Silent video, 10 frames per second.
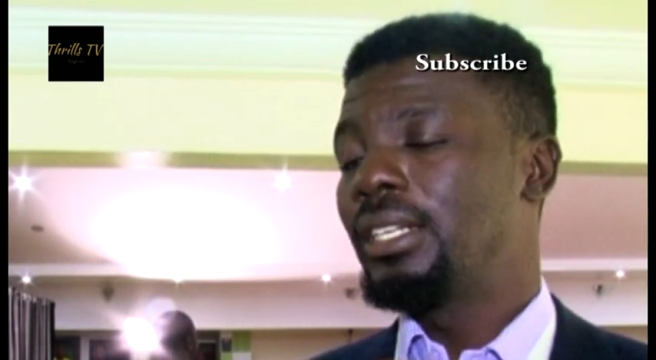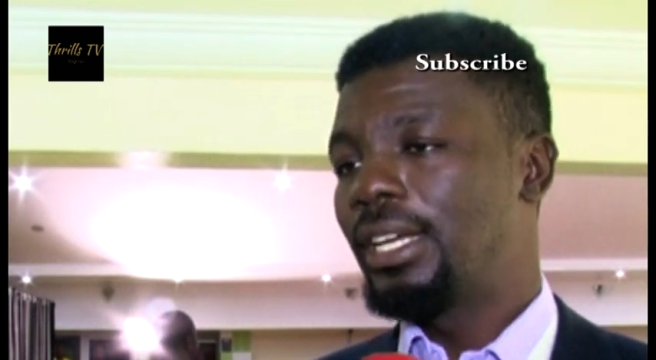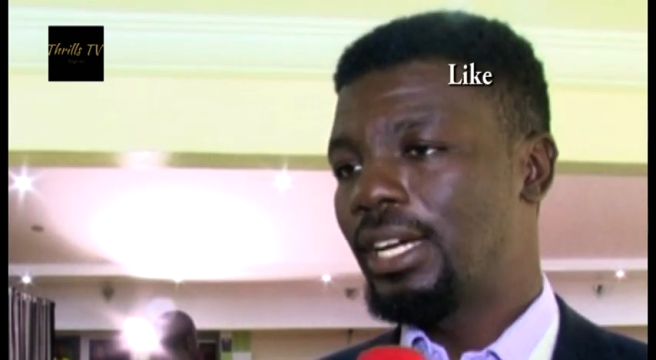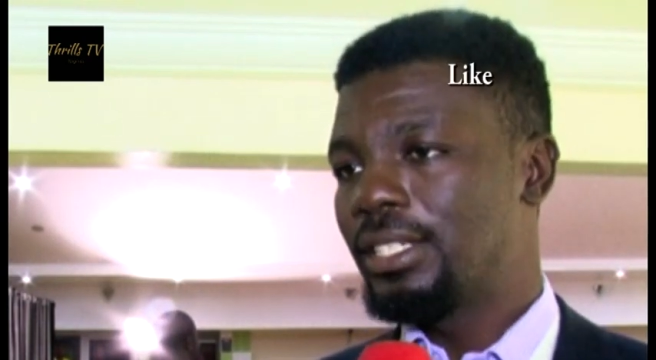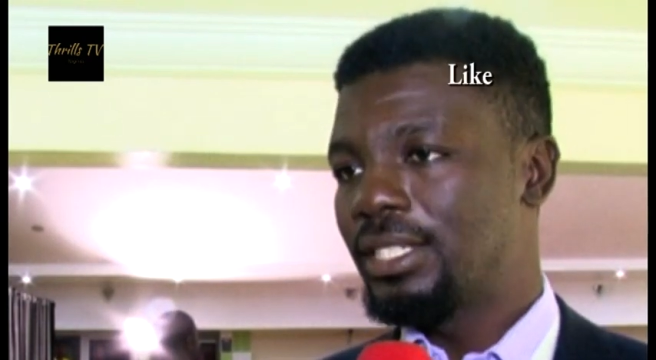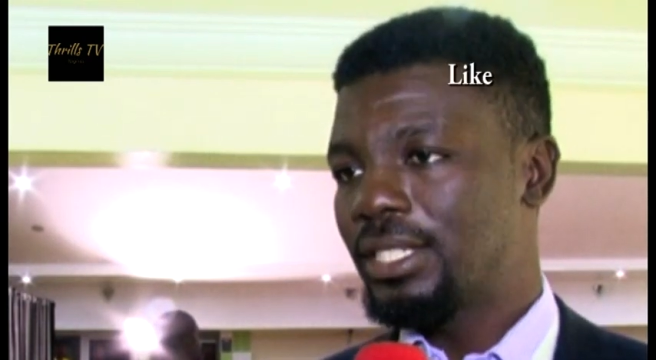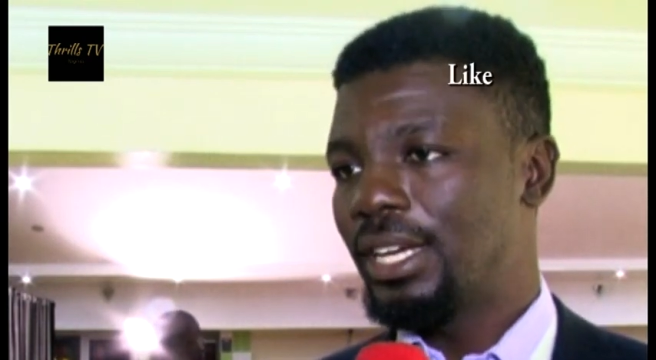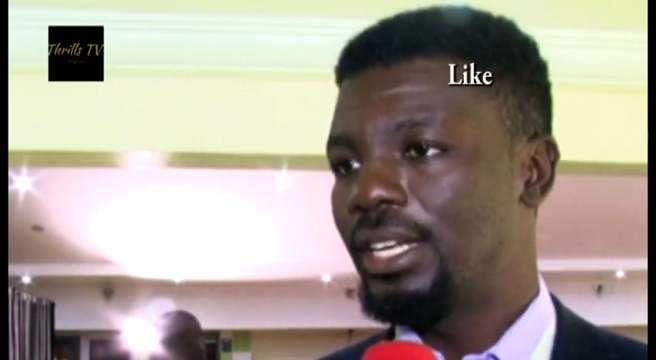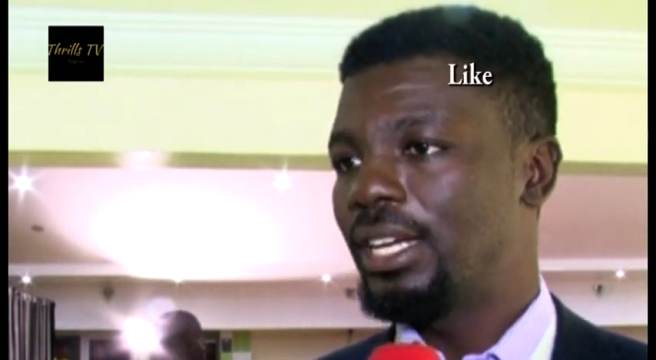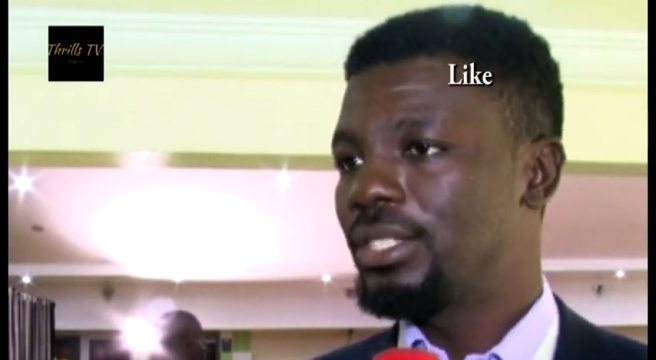they can
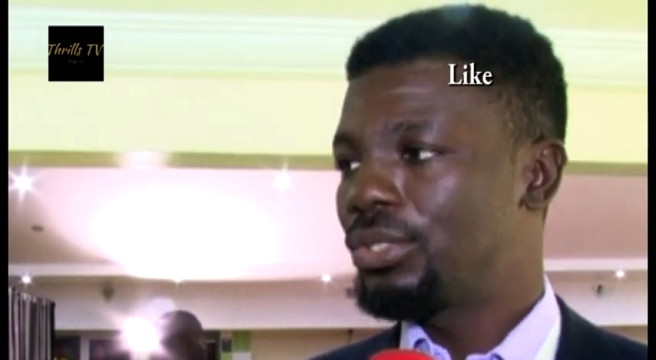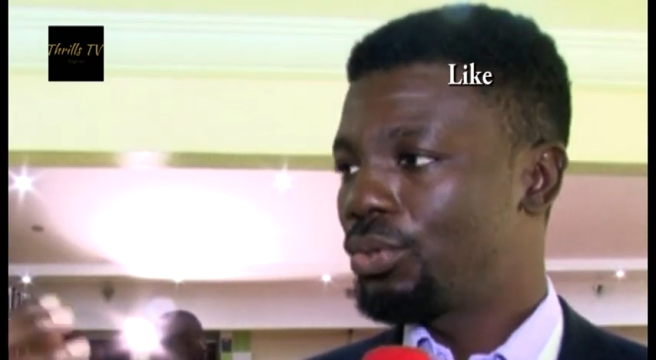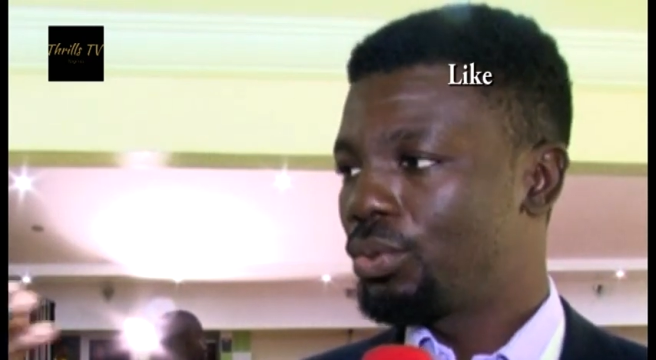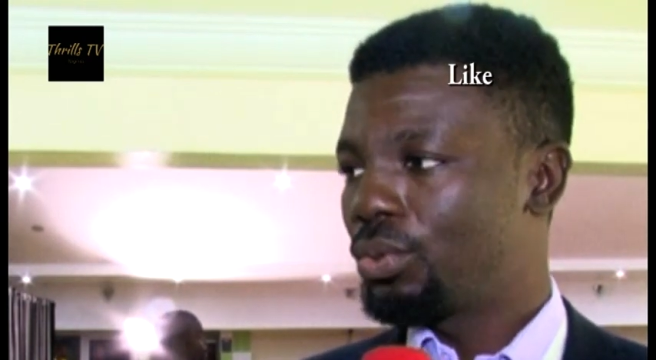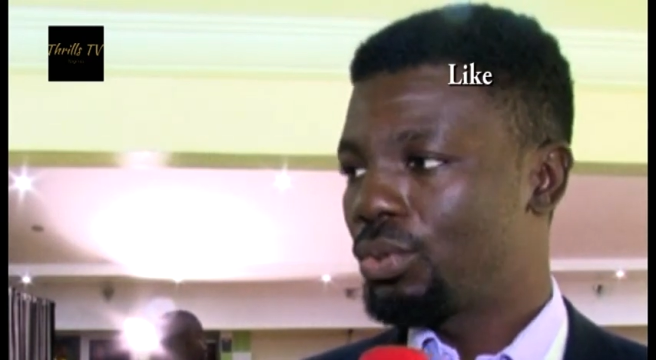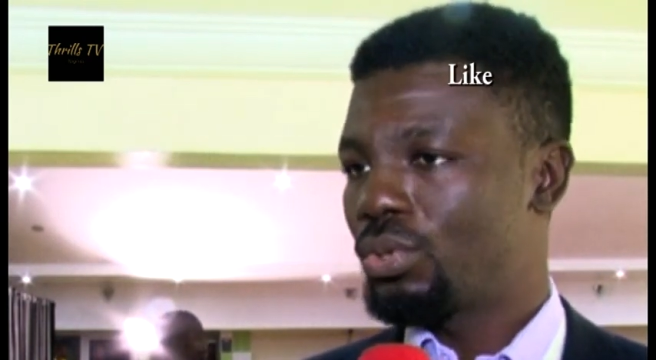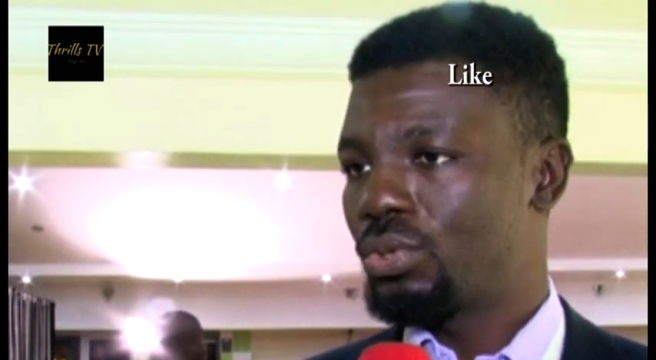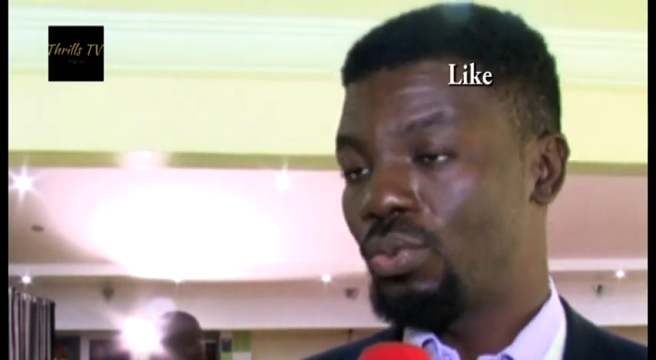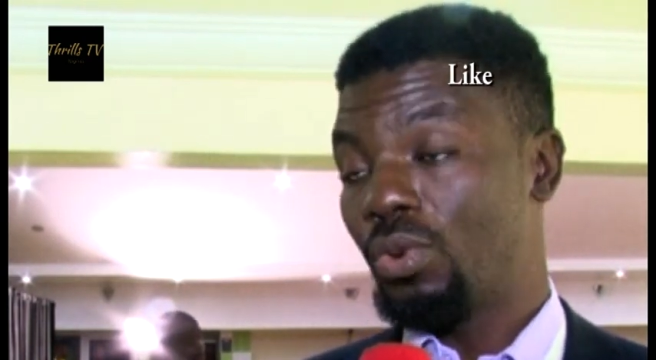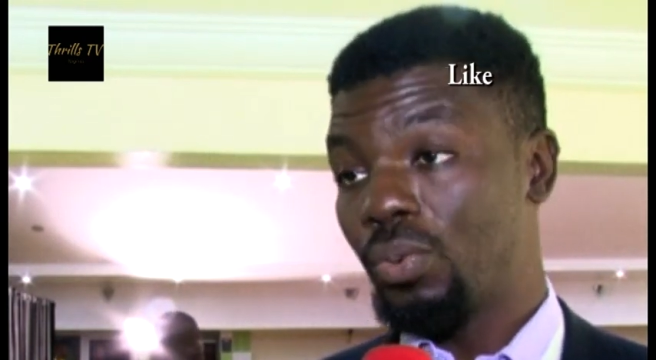decide that to, to,
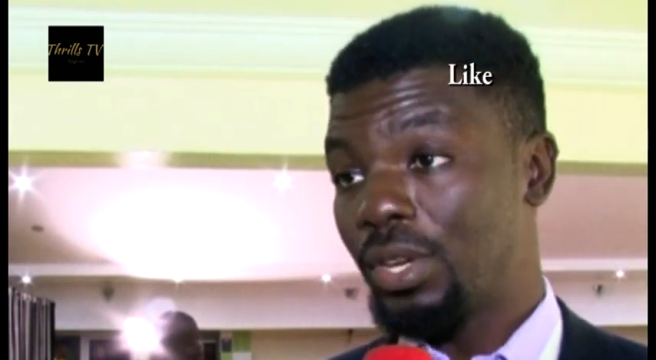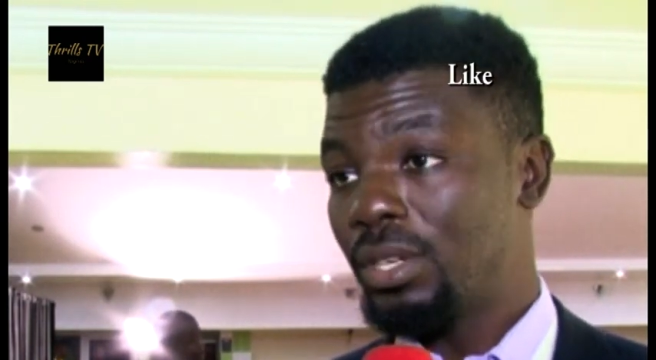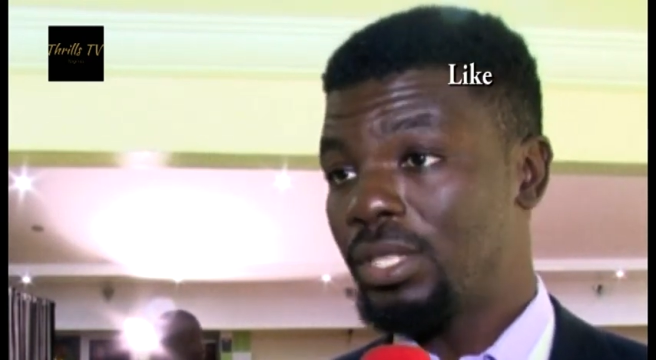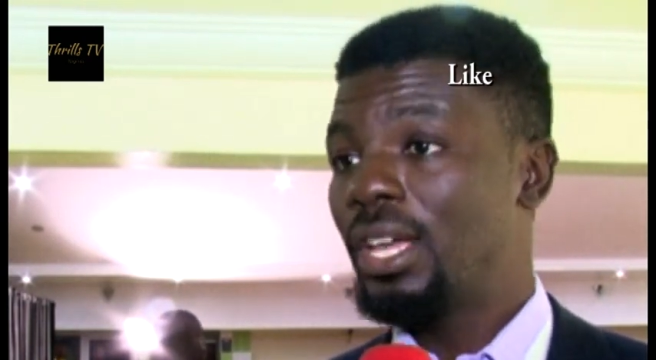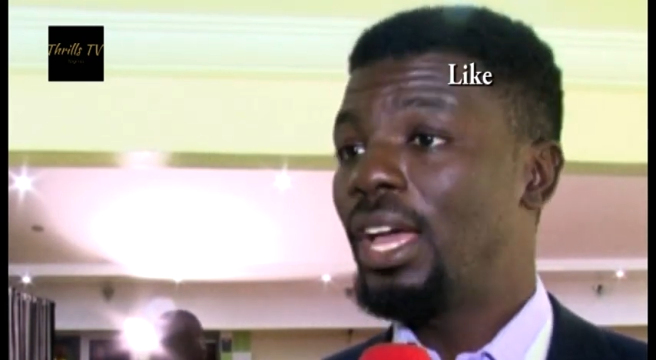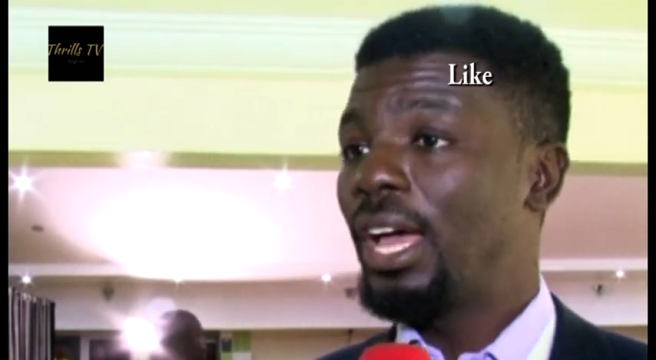to work with us